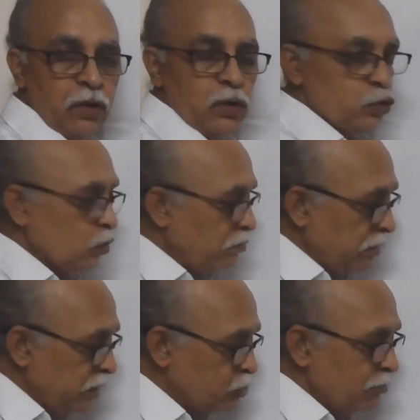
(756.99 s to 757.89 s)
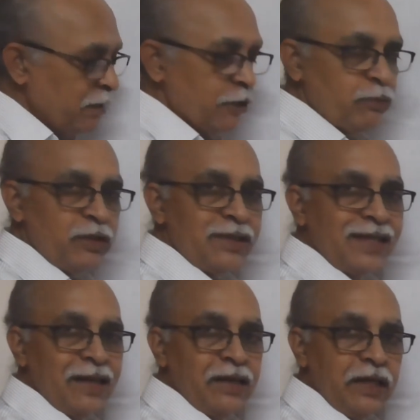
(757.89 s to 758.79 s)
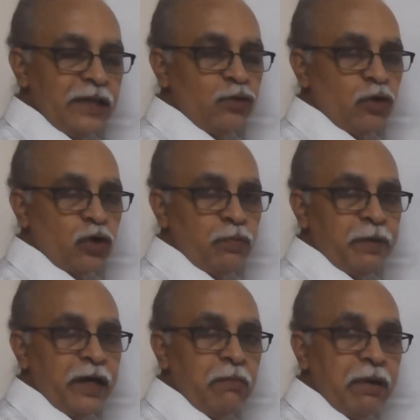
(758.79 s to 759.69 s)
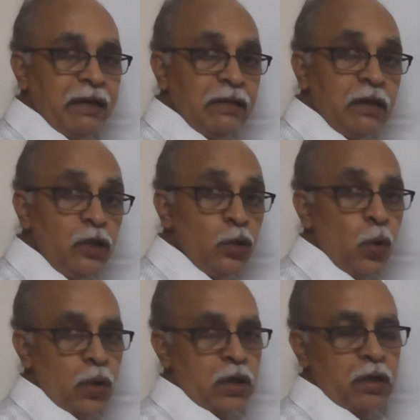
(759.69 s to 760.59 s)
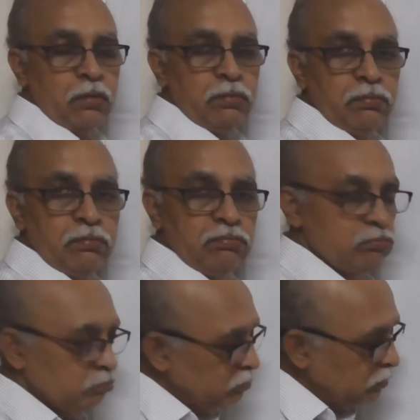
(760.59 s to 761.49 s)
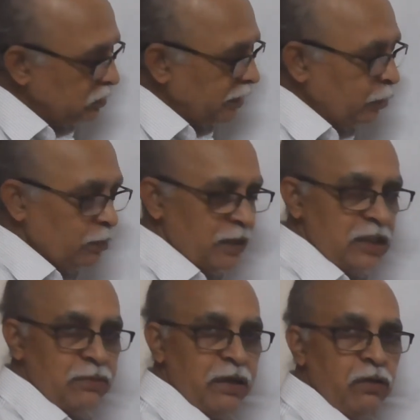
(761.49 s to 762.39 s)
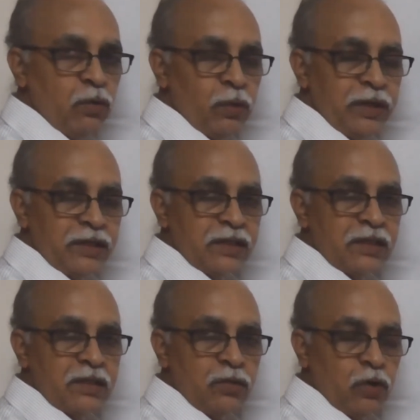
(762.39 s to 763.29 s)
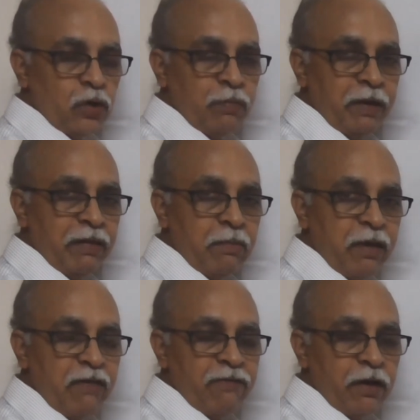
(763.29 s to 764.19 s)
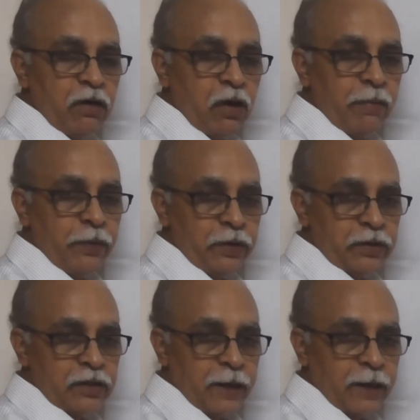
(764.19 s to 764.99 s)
So major part of the cell is occupied by the yolk. Cytoplasm and nucleus occupy the peripheral component.